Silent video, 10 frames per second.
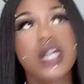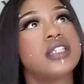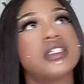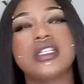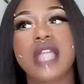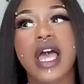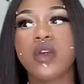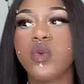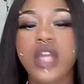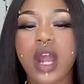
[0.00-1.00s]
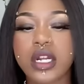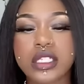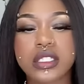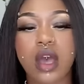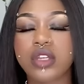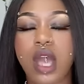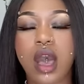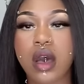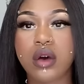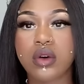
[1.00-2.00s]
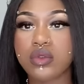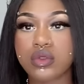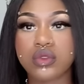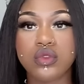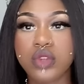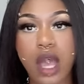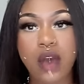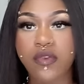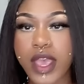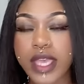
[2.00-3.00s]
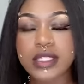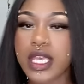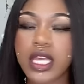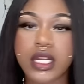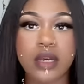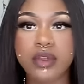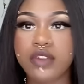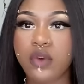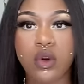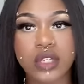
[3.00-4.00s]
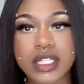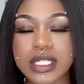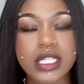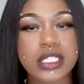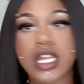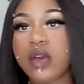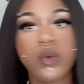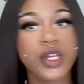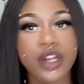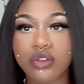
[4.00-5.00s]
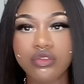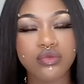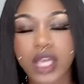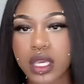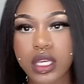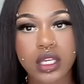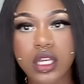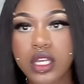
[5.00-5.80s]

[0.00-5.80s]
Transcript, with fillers: Cause it's like we already saw y'all do y'all face head up before on the season, and we know you can't.